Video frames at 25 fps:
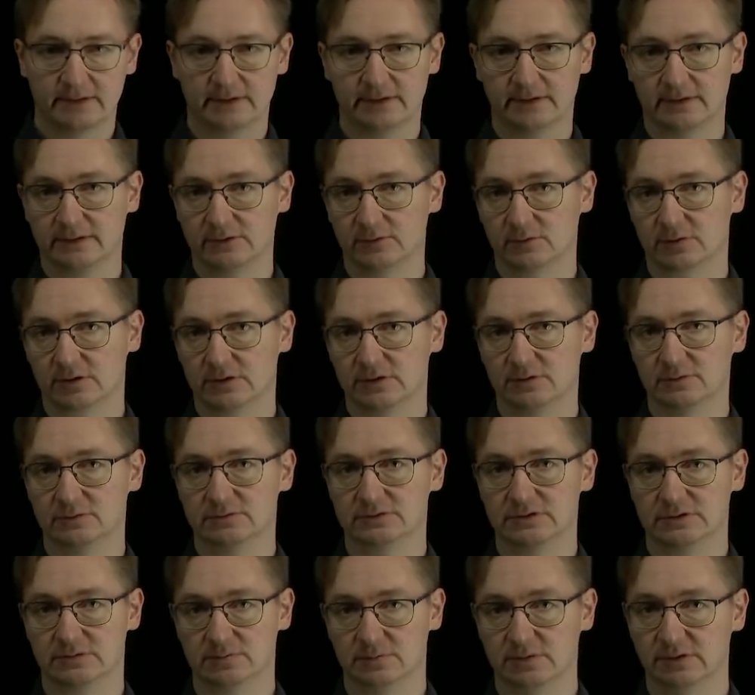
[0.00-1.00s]
You can use
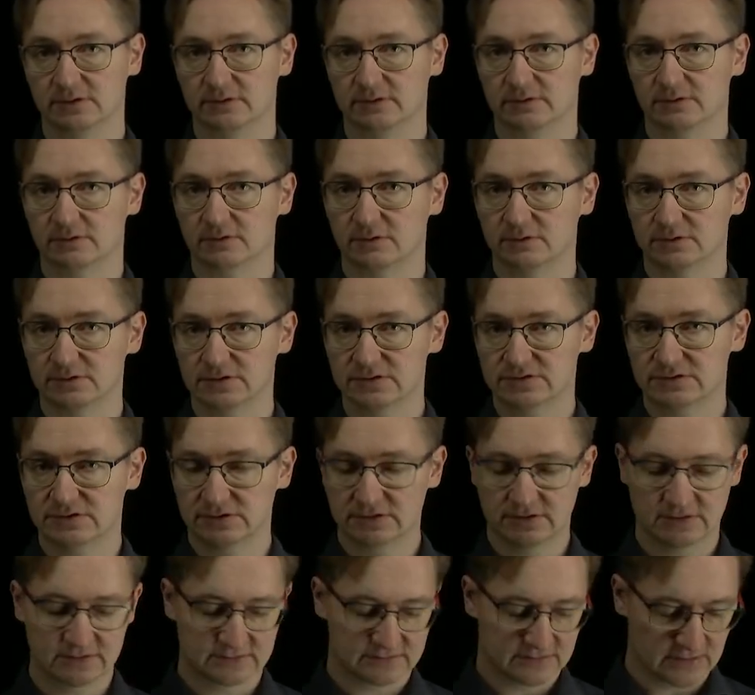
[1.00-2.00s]
it with
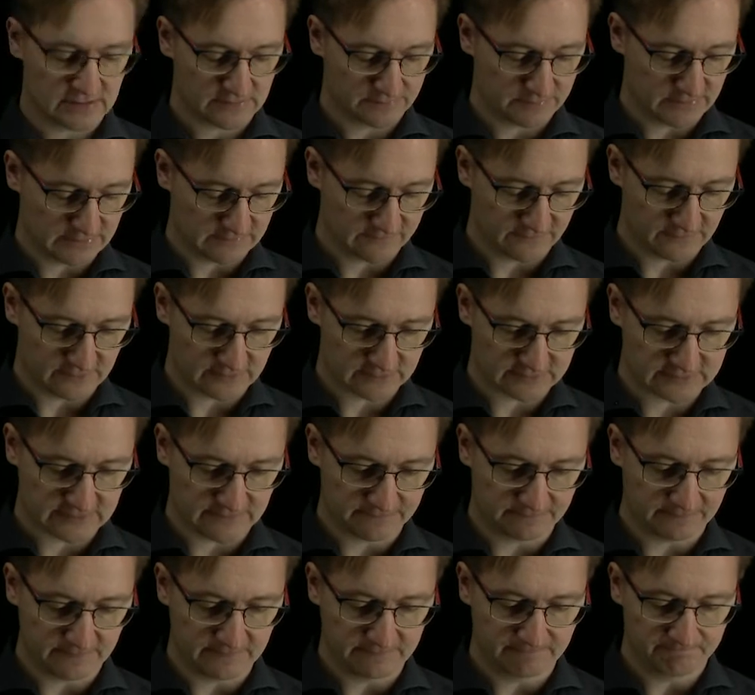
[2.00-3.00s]
conditional statement, for
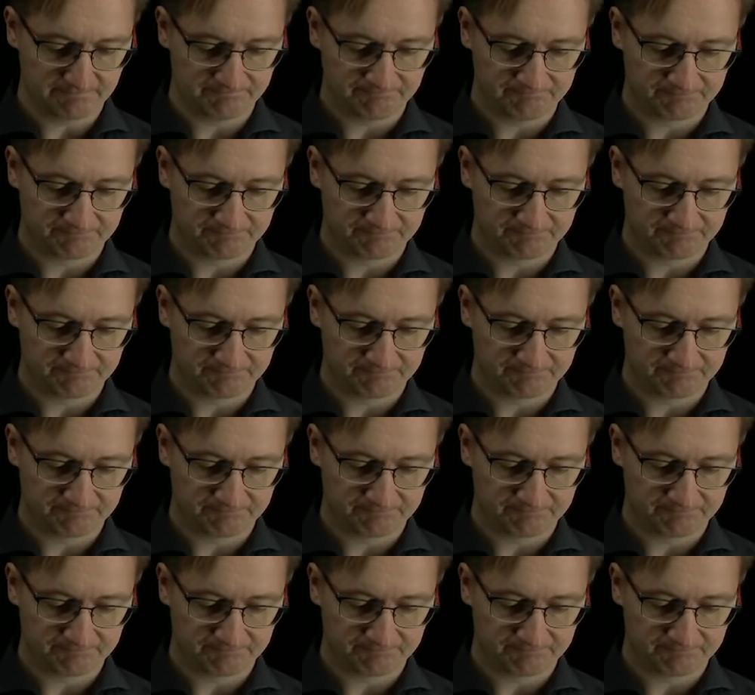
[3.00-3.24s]
example.